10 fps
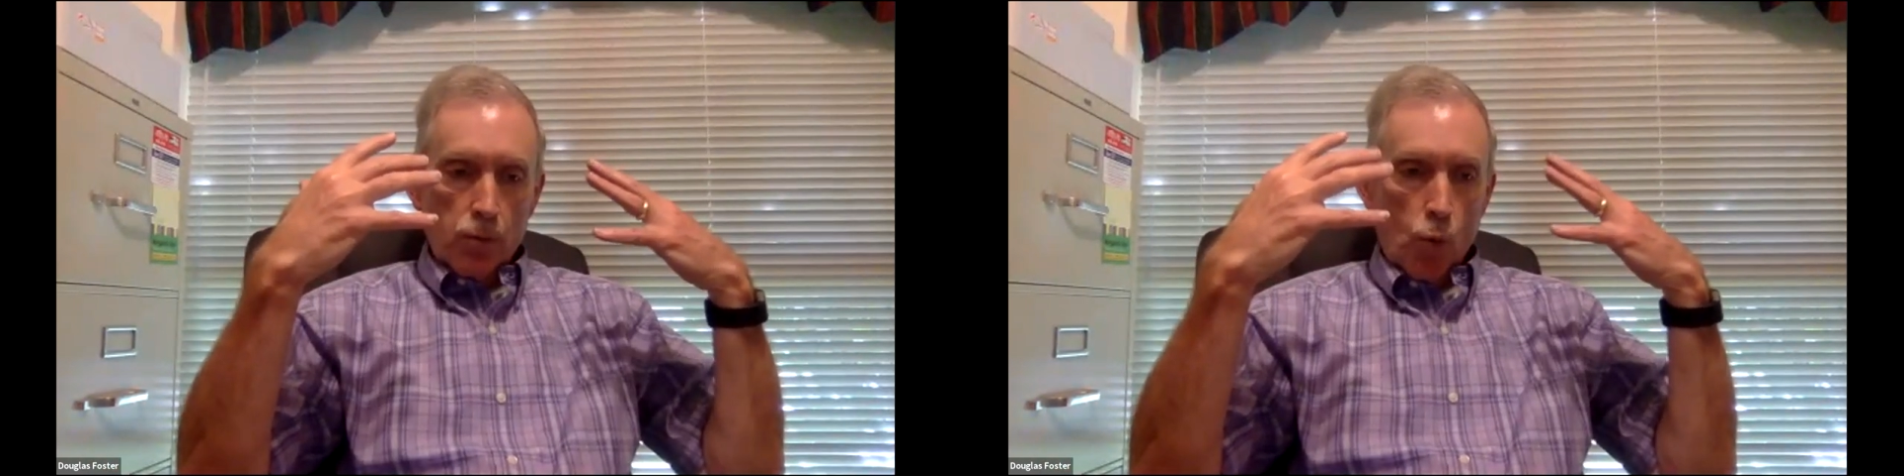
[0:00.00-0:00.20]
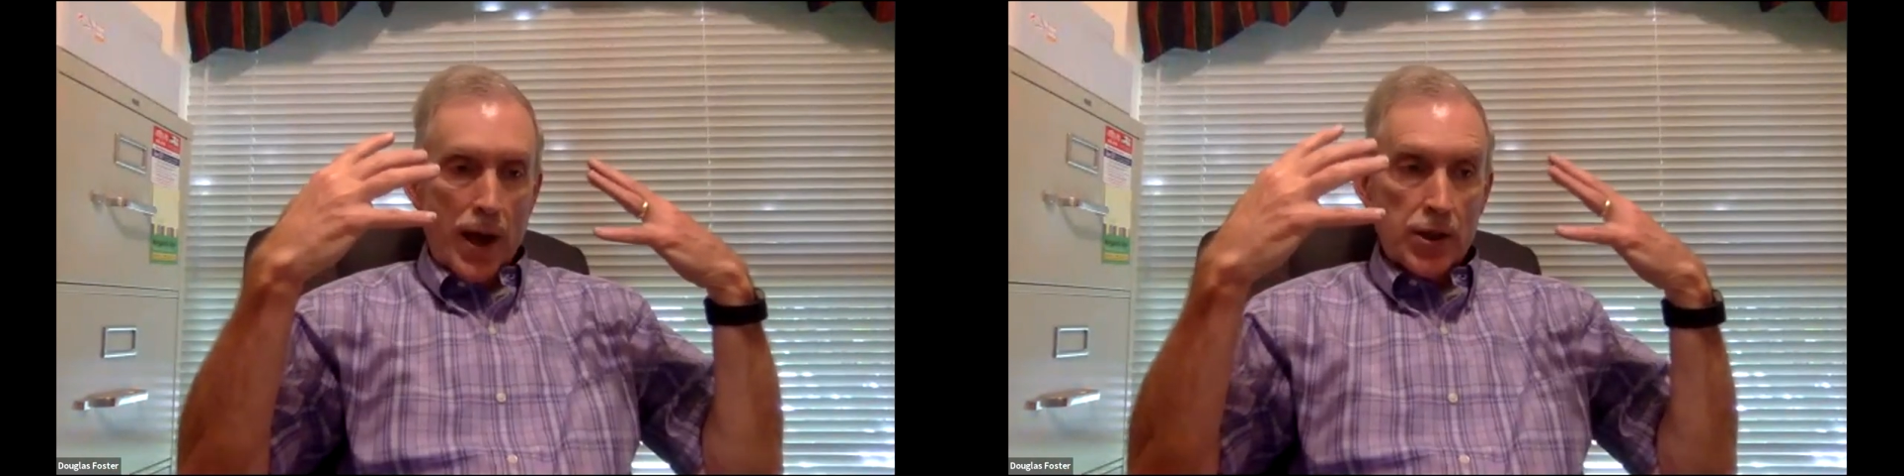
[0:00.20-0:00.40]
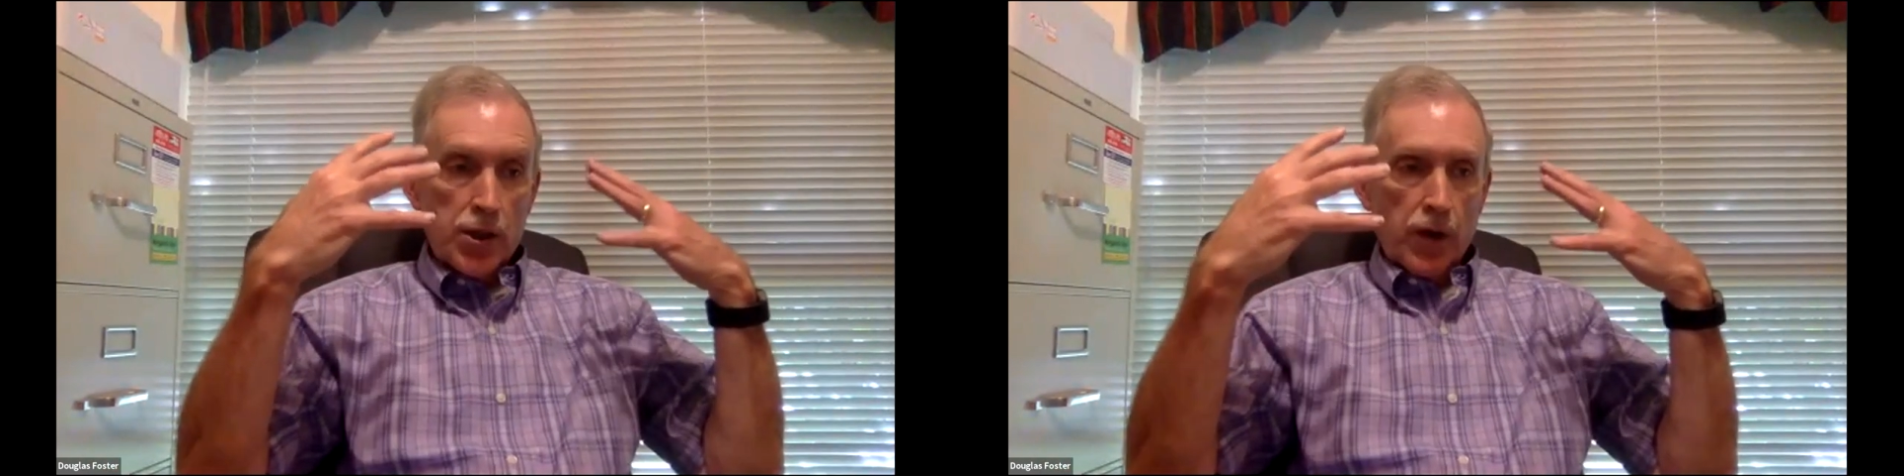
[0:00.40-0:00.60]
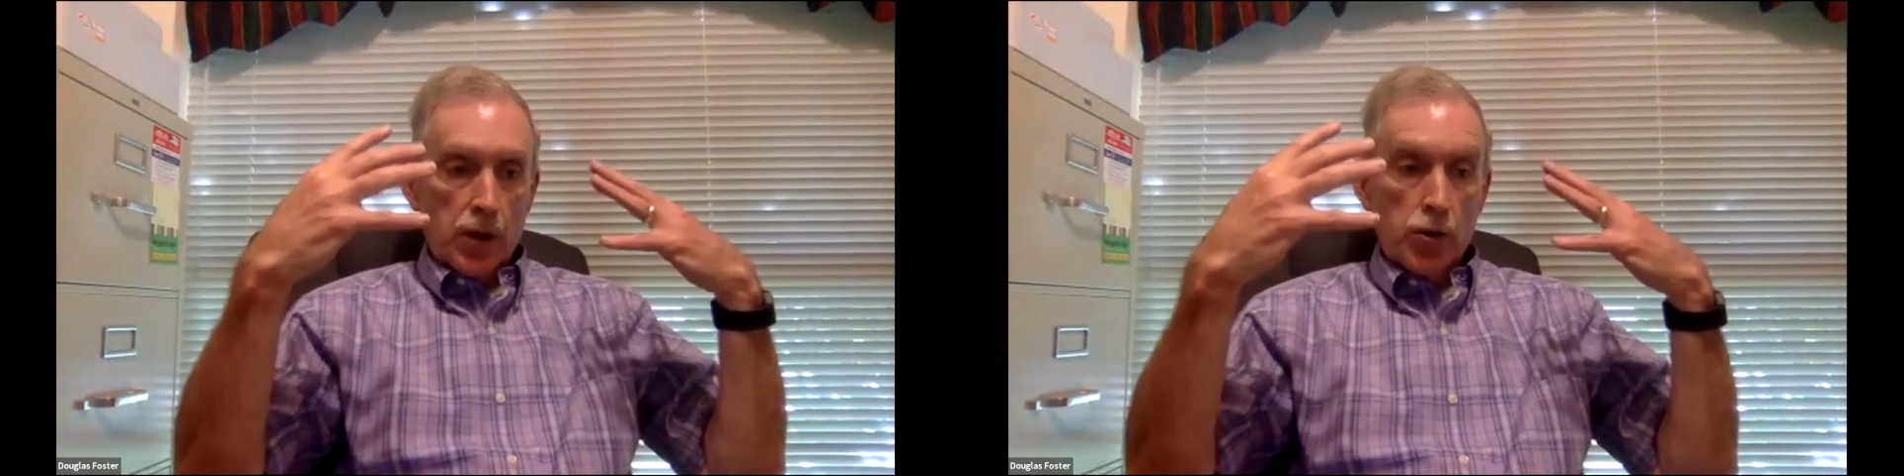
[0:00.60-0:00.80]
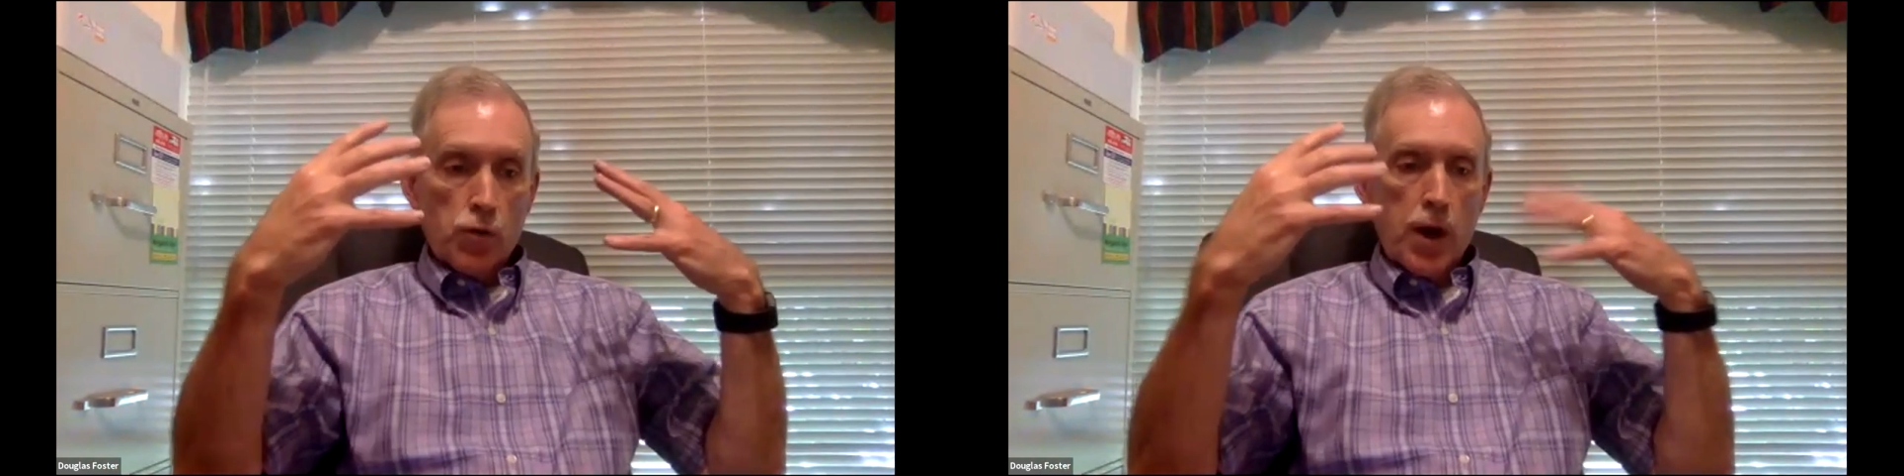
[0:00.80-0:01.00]
ways of
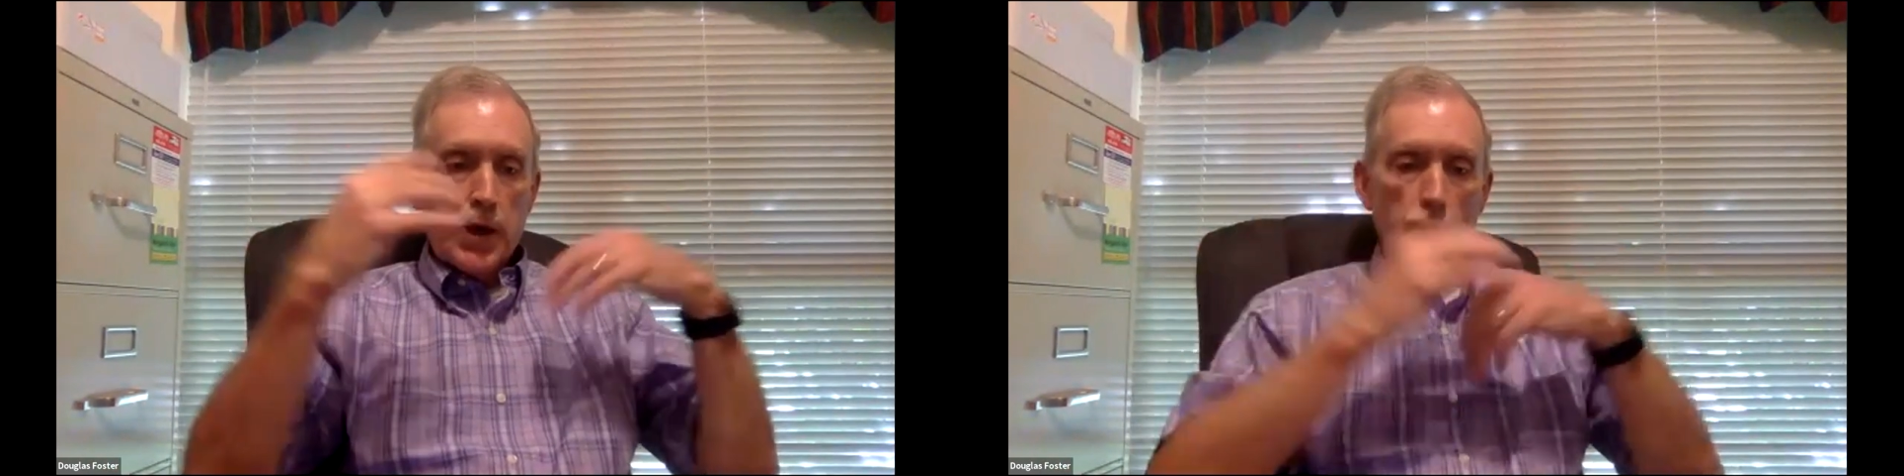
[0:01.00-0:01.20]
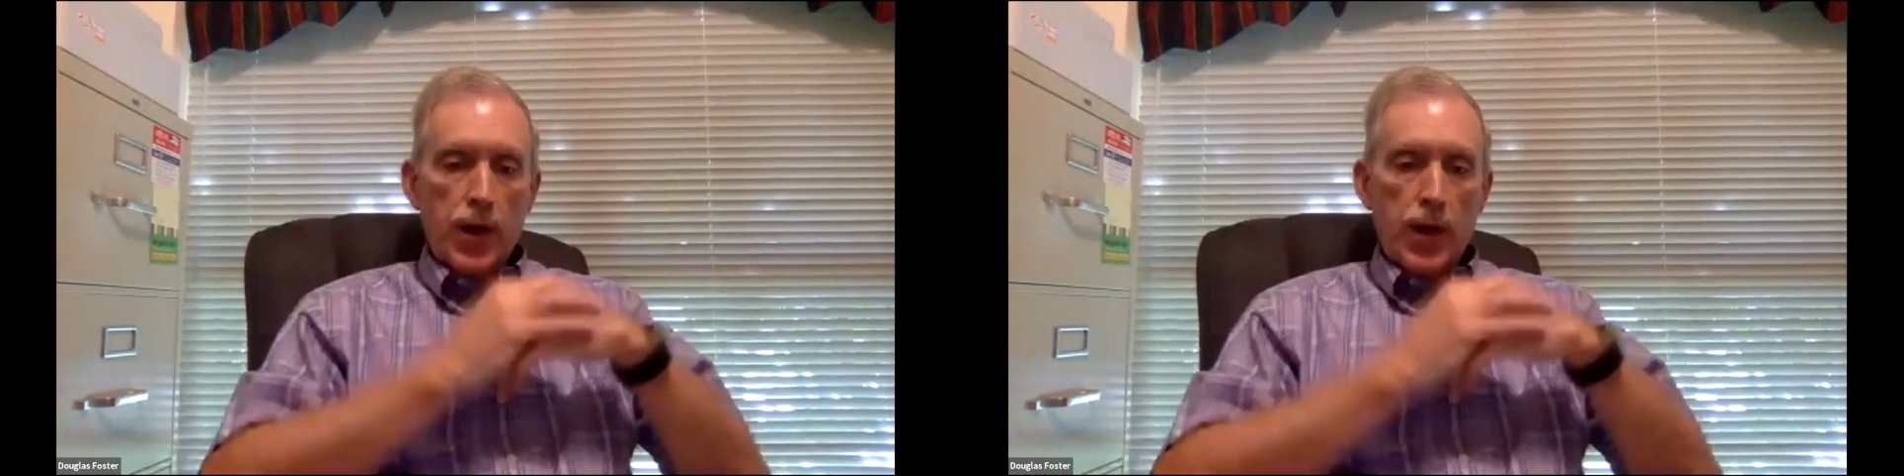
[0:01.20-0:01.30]
constructing